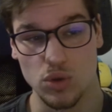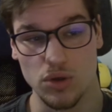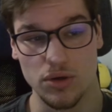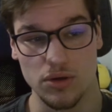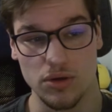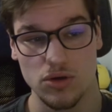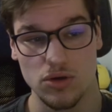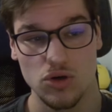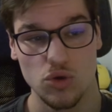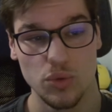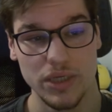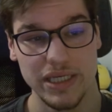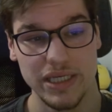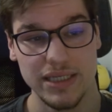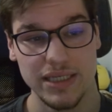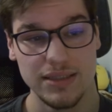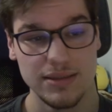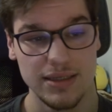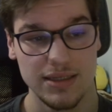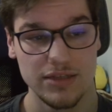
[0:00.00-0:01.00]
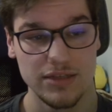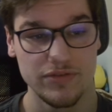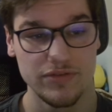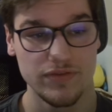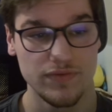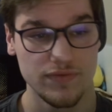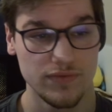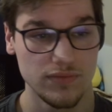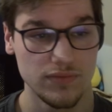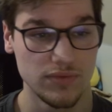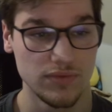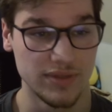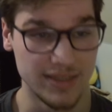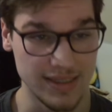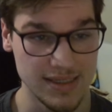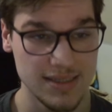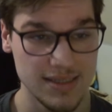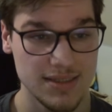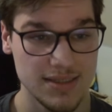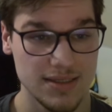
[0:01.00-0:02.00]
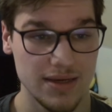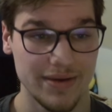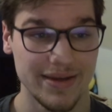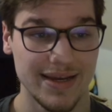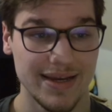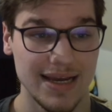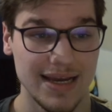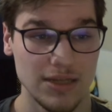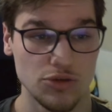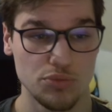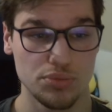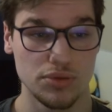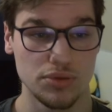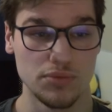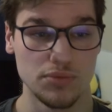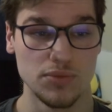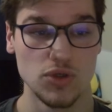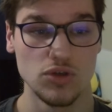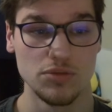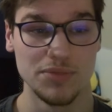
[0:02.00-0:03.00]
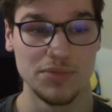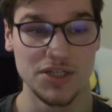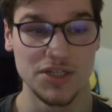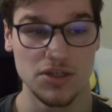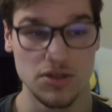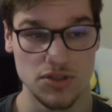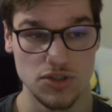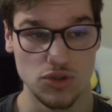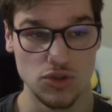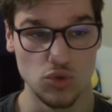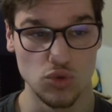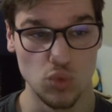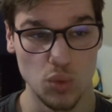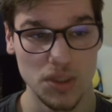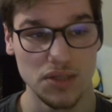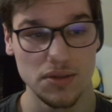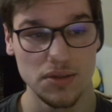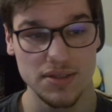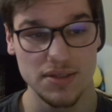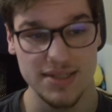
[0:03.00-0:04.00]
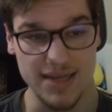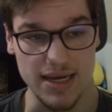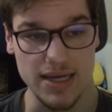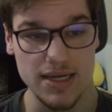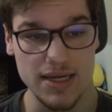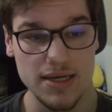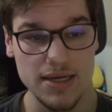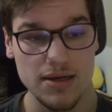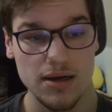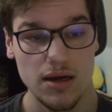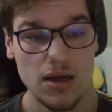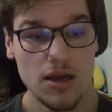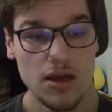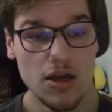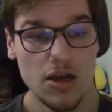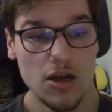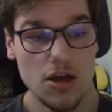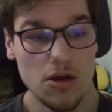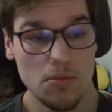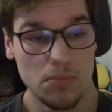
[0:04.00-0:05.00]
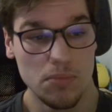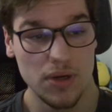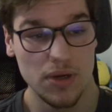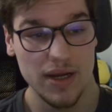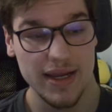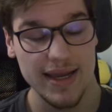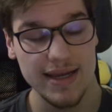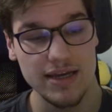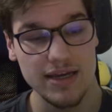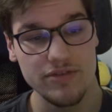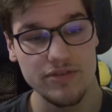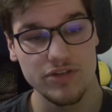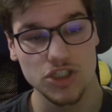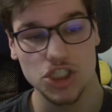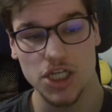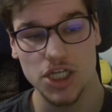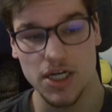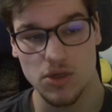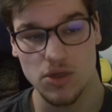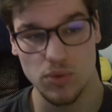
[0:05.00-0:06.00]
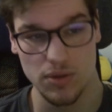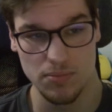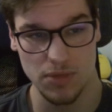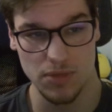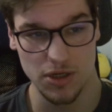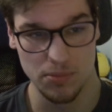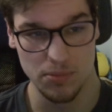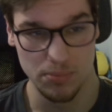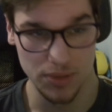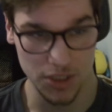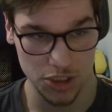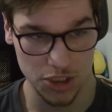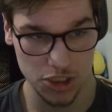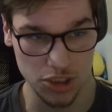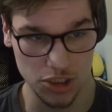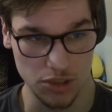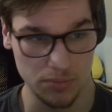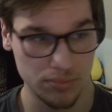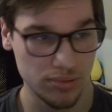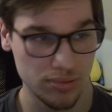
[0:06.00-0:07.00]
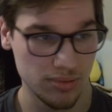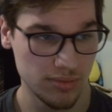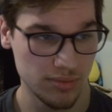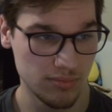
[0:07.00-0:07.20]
a queen, and if this I cannot promote because you will take, but I can give a check with my bishop.